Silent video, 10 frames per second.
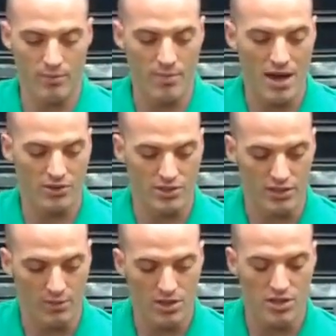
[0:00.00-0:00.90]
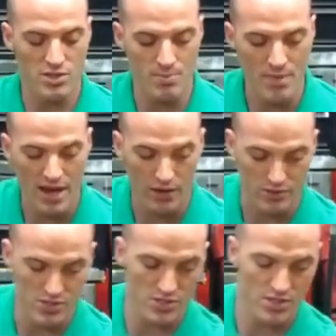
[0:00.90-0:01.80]
mounted. These
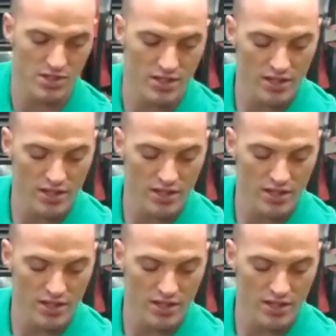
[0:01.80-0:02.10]
mounts,